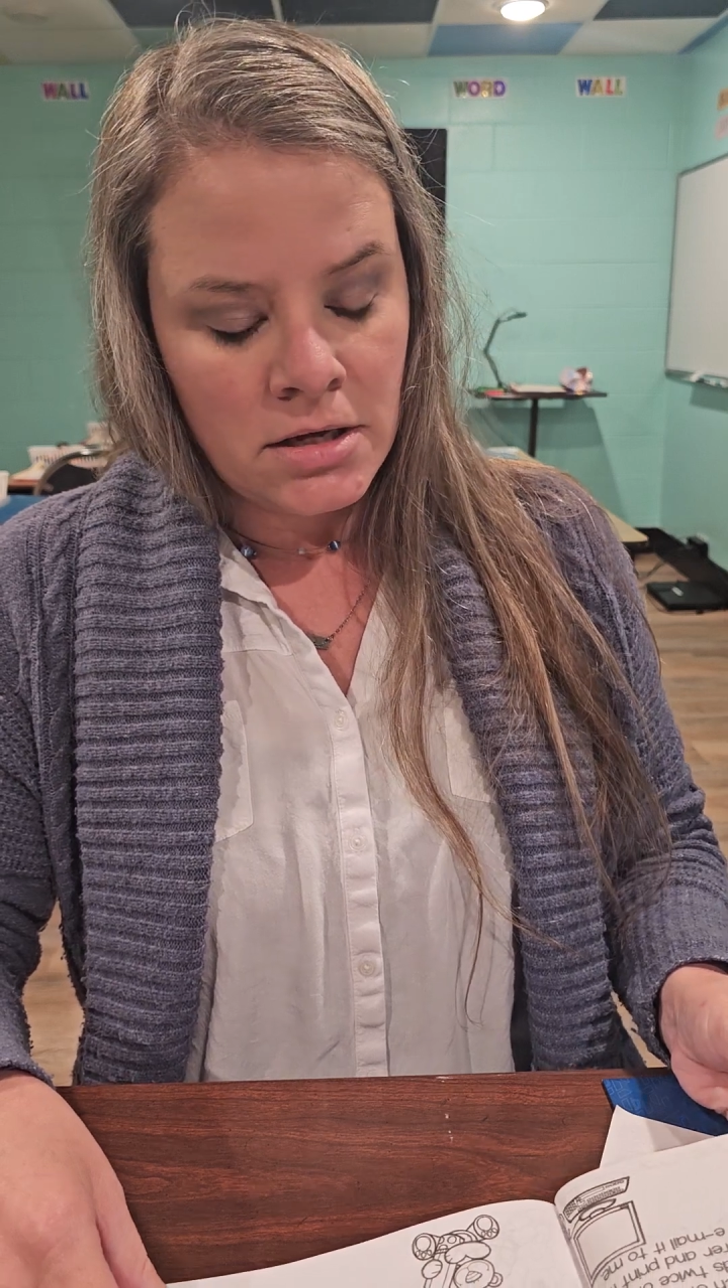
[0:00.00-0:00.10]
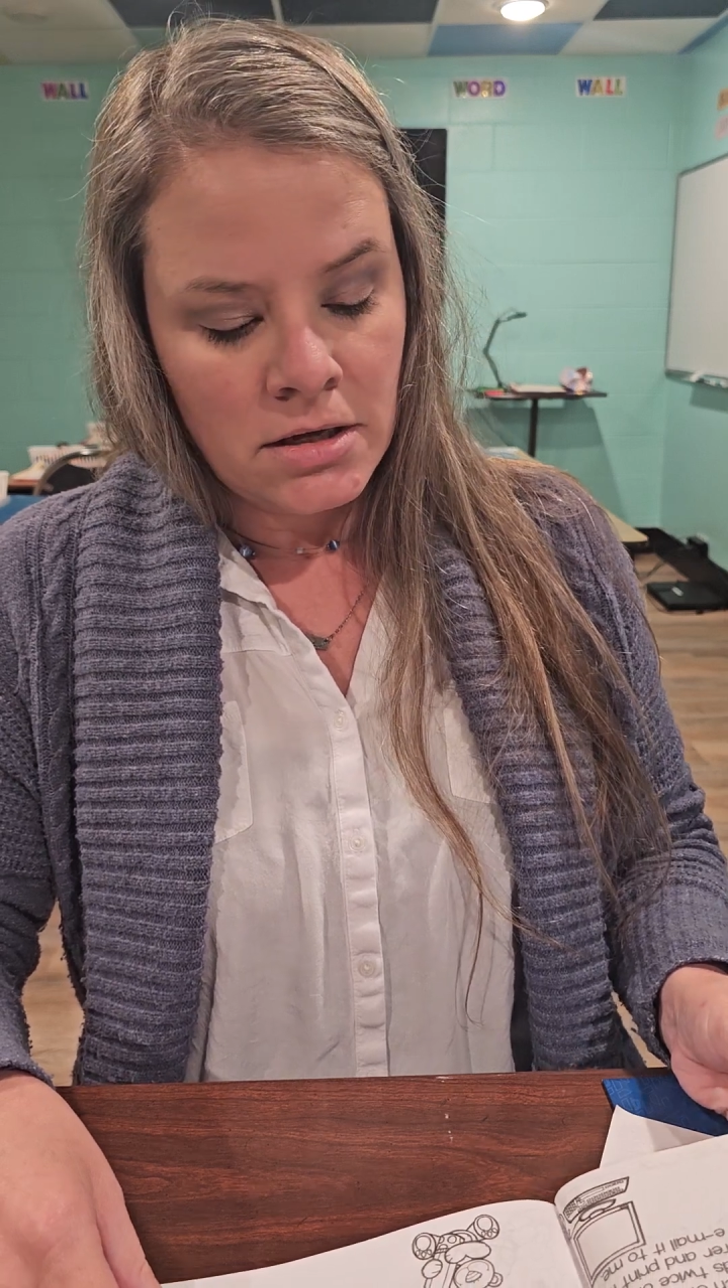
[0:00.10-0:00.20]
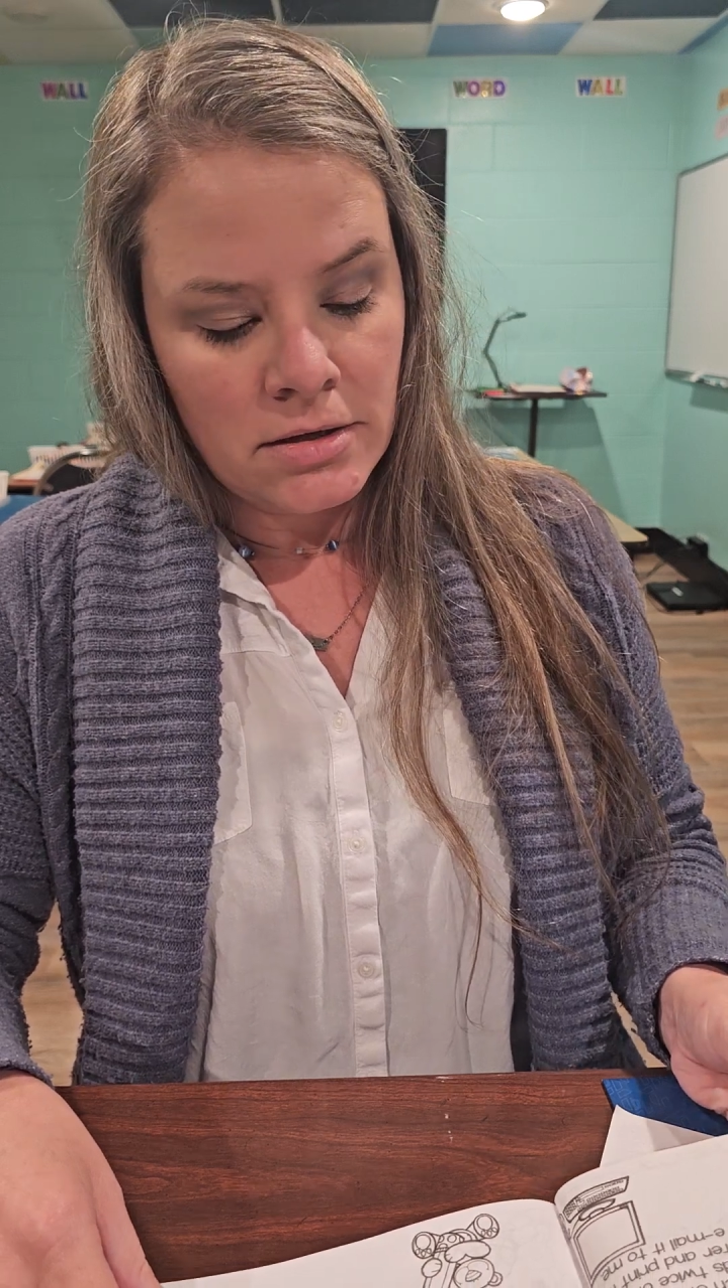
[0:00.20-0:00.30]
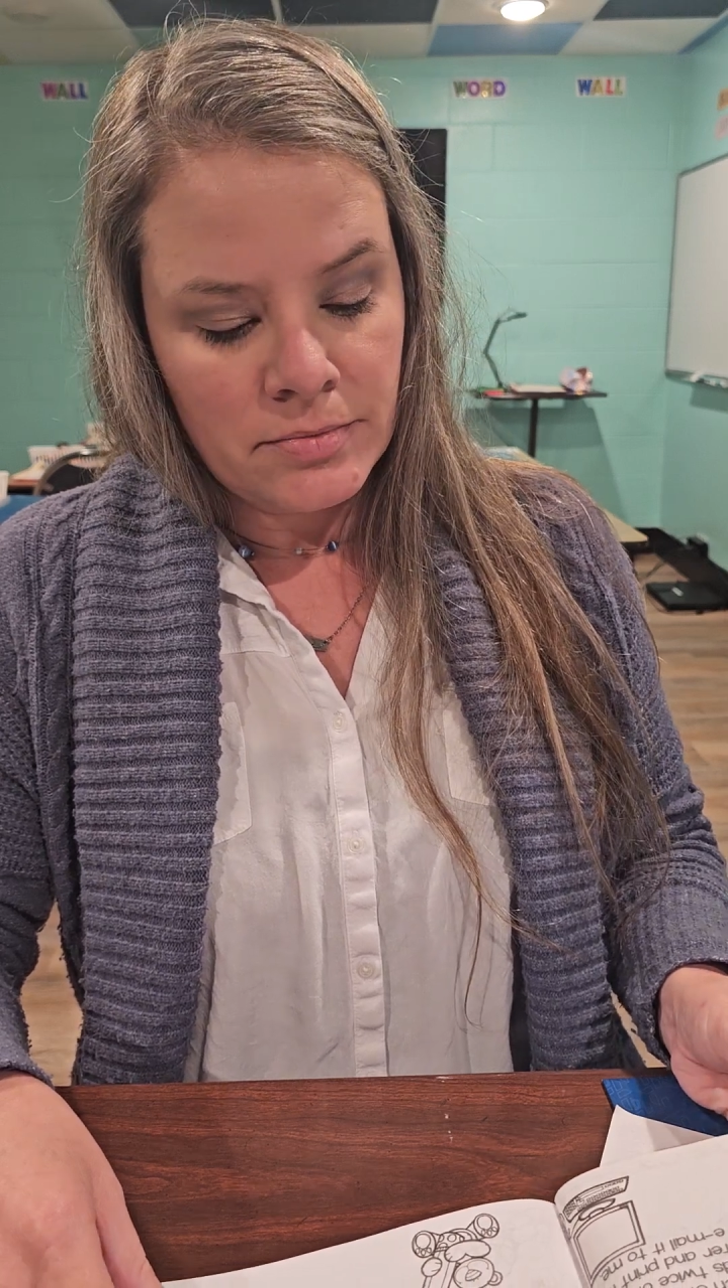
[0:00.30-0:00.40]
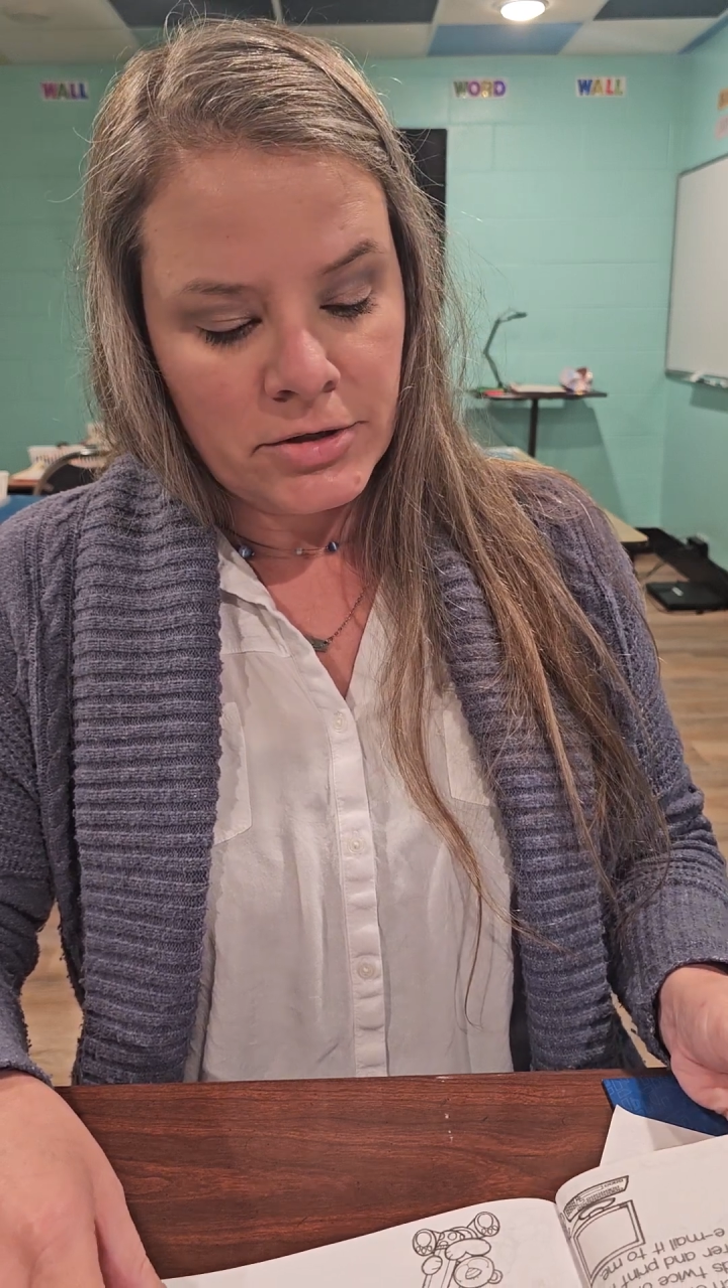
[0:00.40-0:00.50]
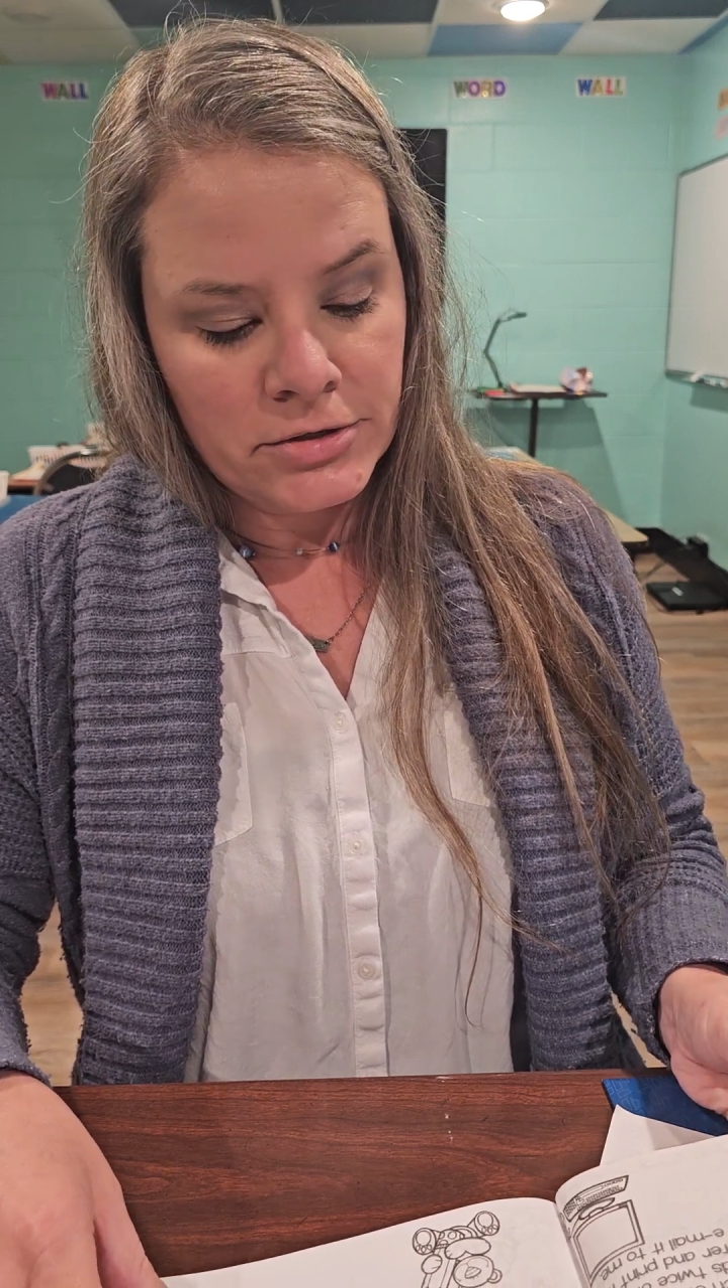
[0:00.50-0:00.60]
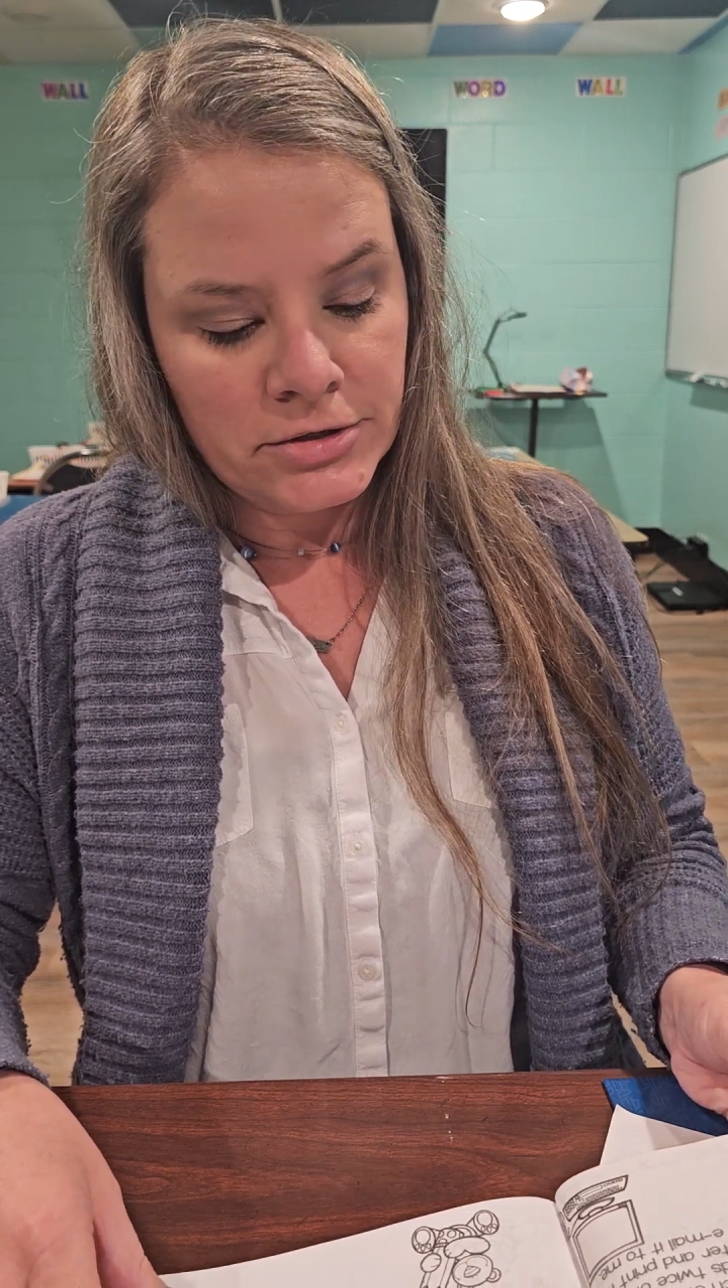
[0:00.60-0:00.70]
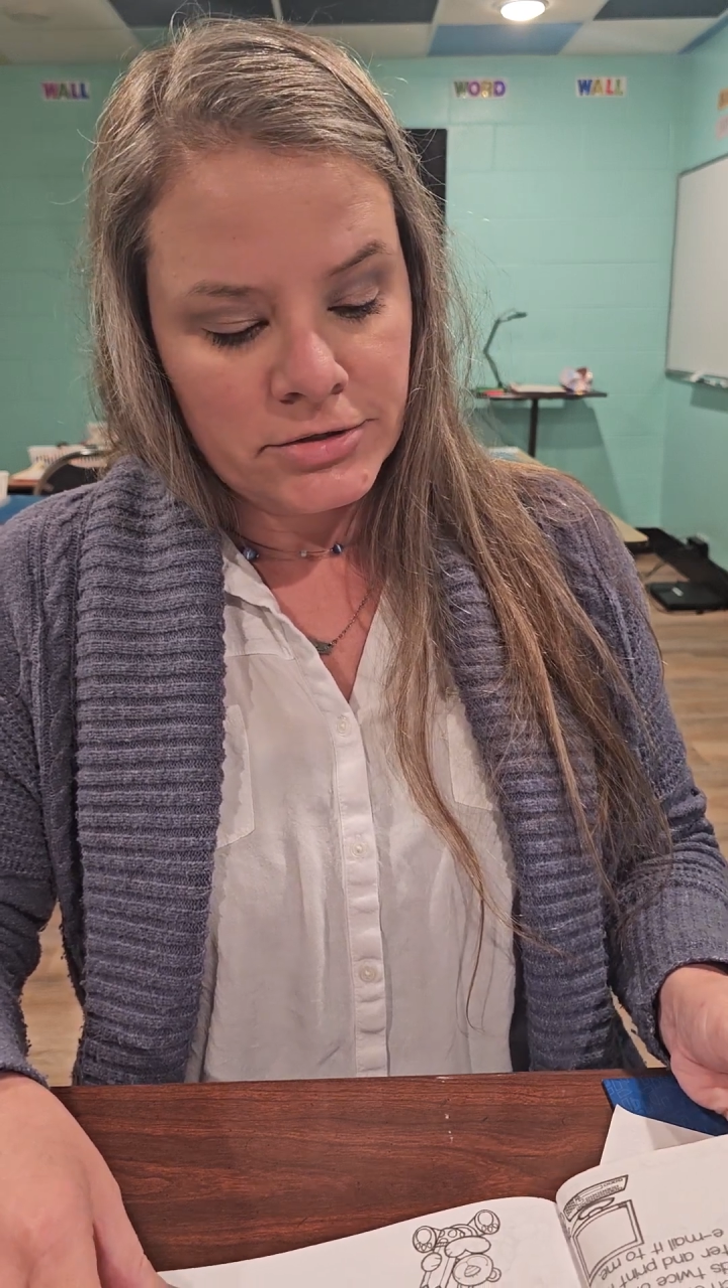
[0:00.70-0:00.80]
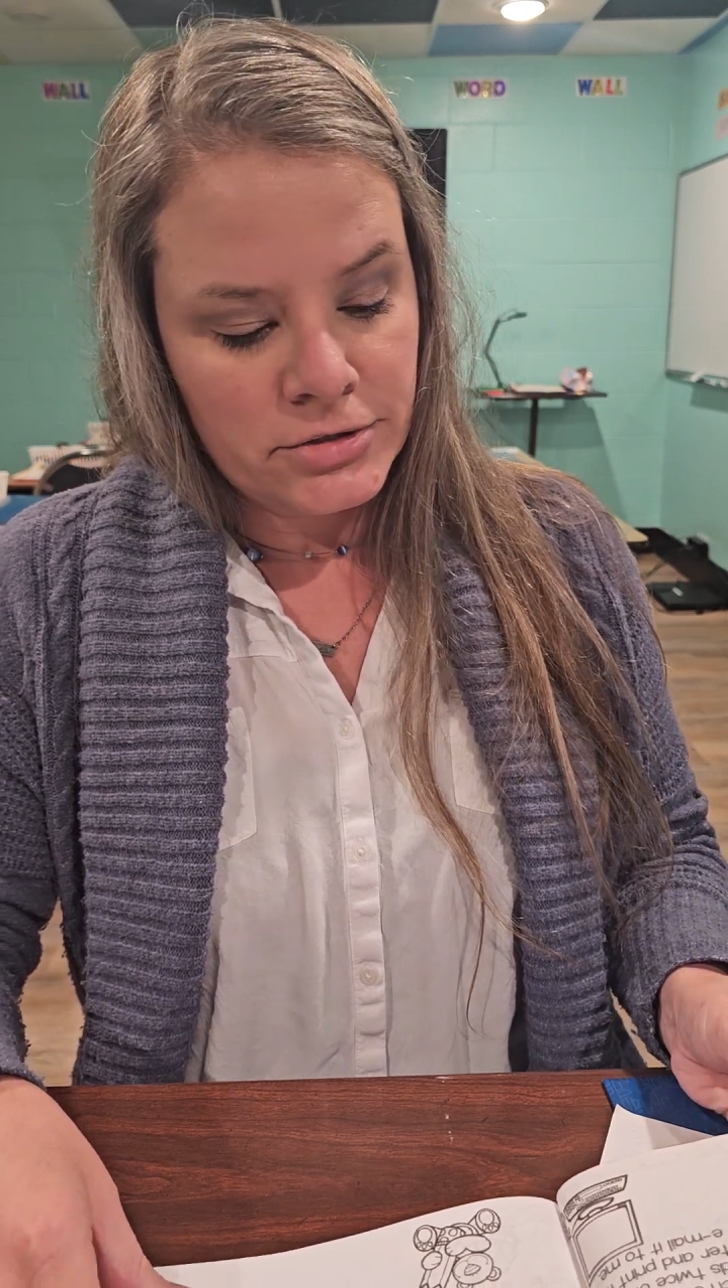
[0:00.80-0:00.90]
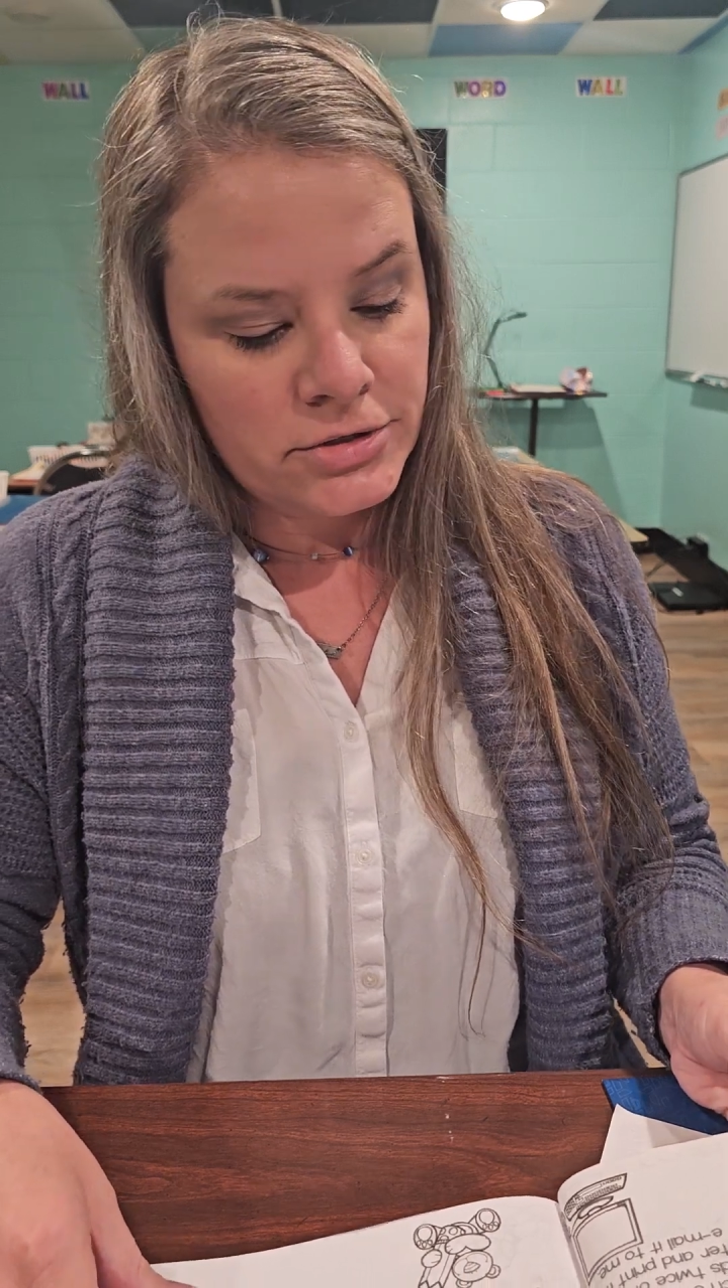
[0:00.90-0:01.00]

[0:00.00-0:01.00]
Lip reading: Markers